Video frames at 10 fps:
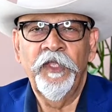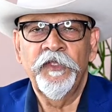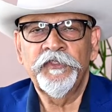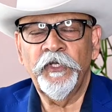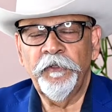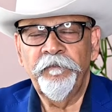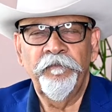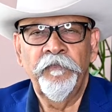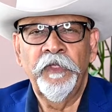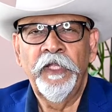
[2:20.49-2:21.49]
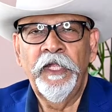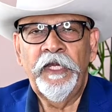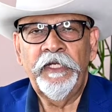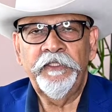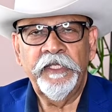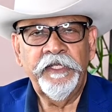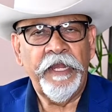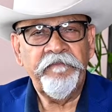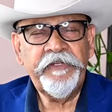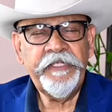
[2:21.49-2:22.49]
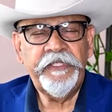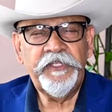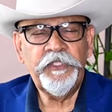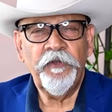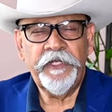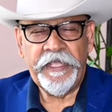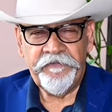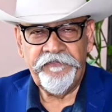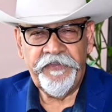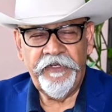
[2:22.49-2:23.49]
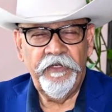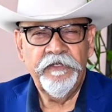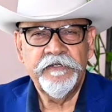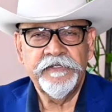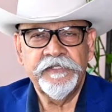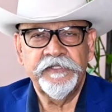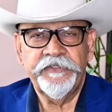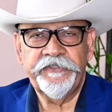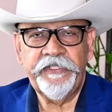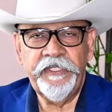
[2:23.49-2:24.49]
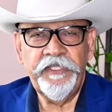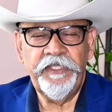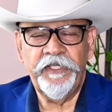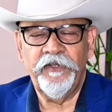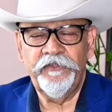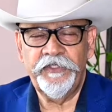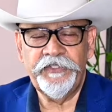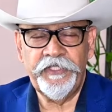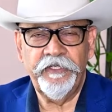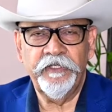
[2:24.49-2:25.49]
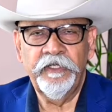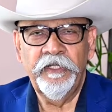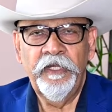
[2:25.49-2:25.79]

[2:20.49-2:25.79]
So, the gravity that you and I feel sitting here on the chair